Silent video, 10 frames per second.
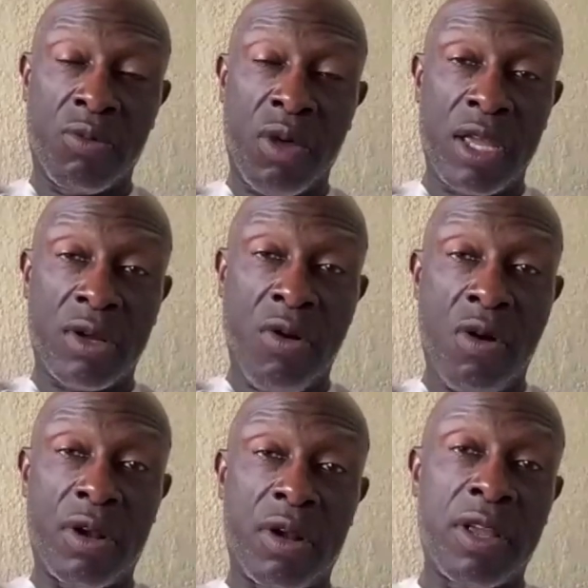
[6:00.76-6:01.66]
wing,
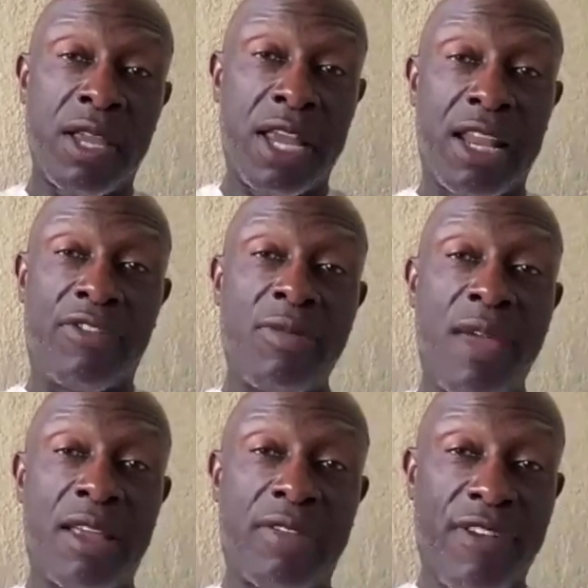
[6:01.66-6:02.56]
corner. And if you
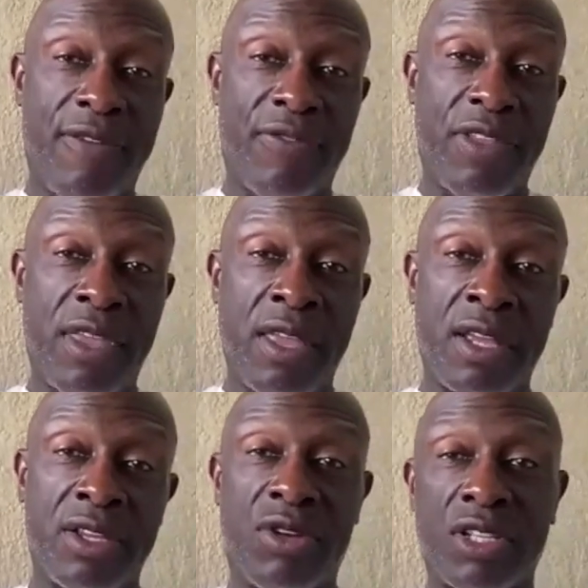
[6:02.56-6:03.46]
make 50,
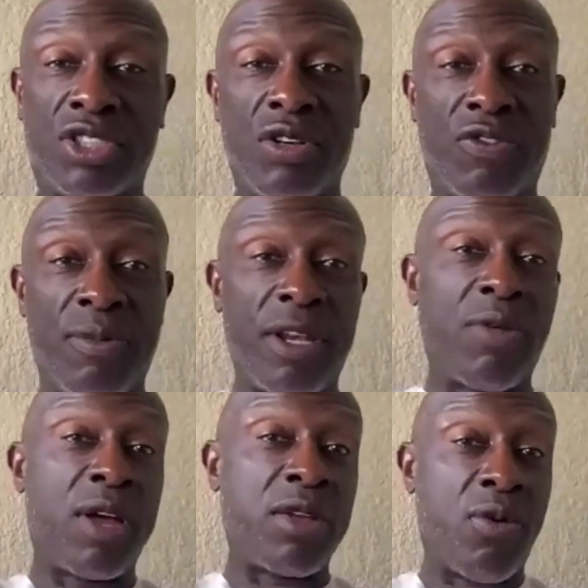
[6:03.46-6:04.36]
you can shoot from
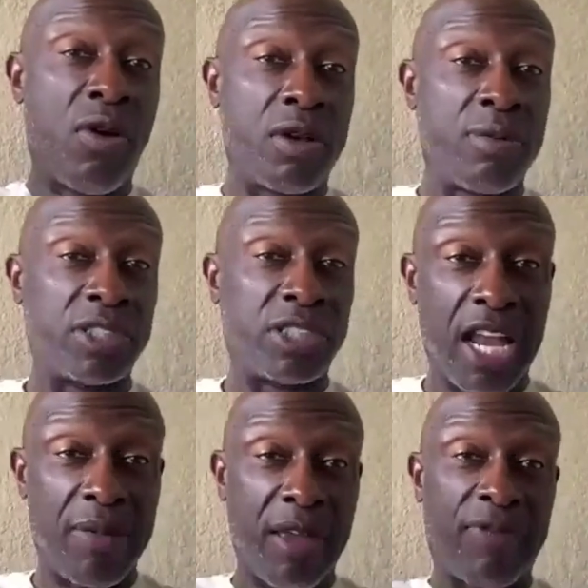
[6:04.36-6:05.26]
anywhere you want, but you got
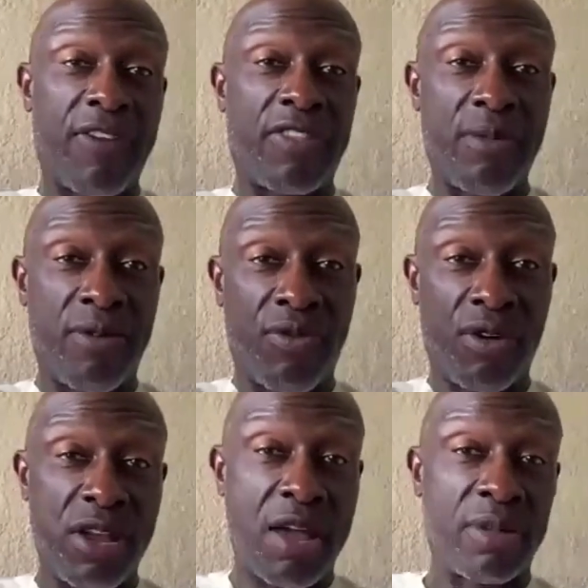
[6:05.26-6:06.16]
to make 50 before
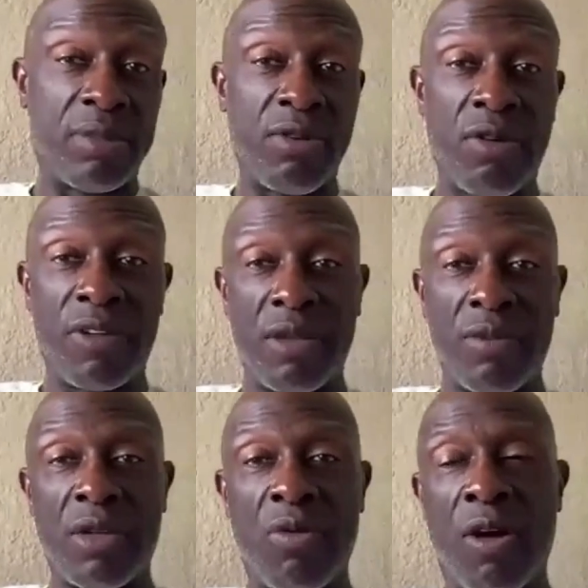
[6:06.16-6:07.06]
you're able to move anywhere
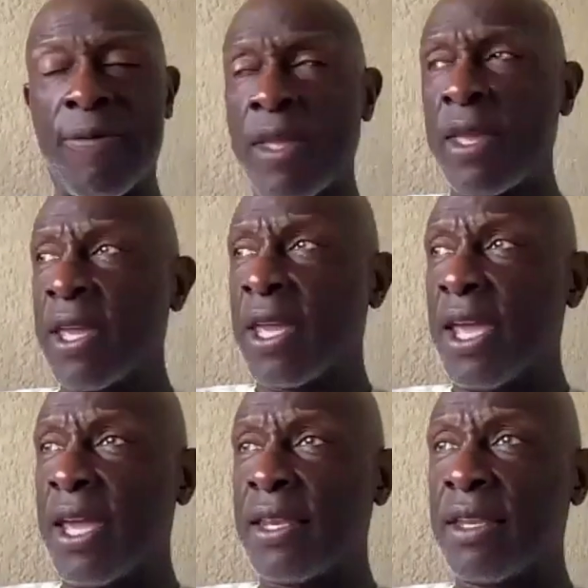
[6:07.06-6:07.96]
you want.
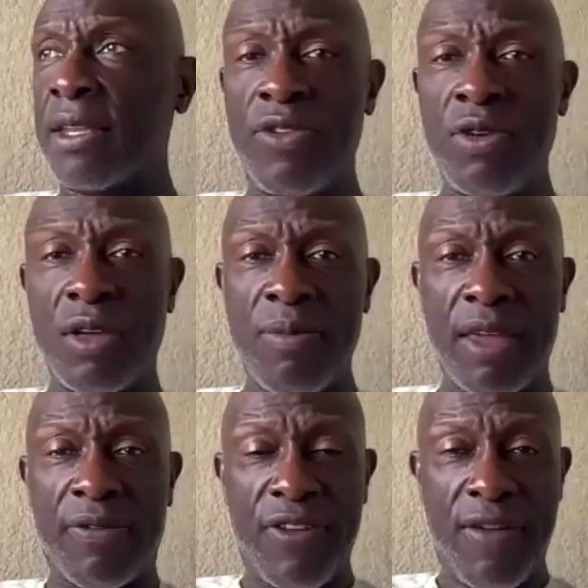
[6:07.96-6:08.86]
And if you can
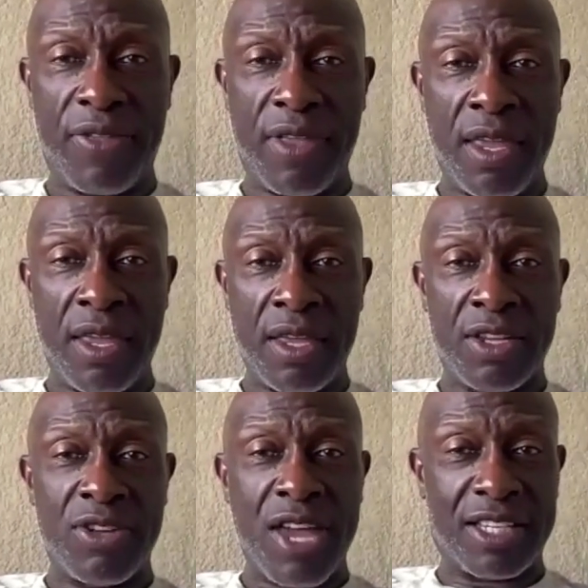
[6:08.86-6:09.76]
make 50,
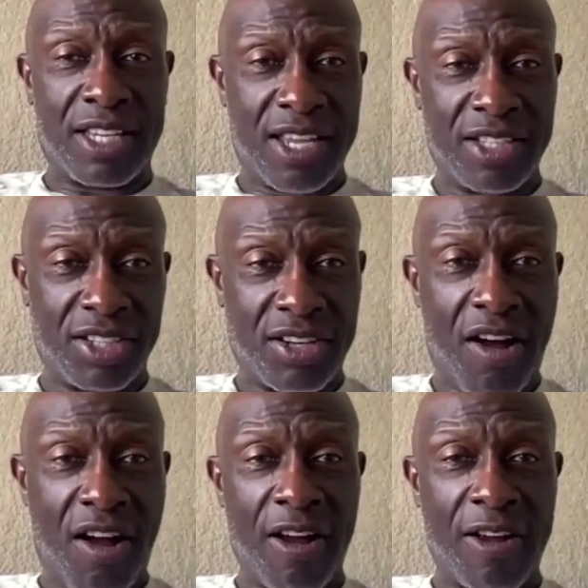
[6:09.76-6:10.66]
you got the keys to the
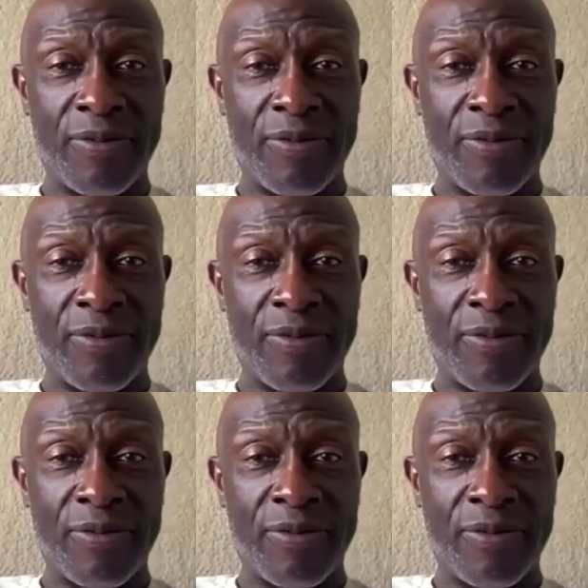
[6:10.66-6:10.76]
car.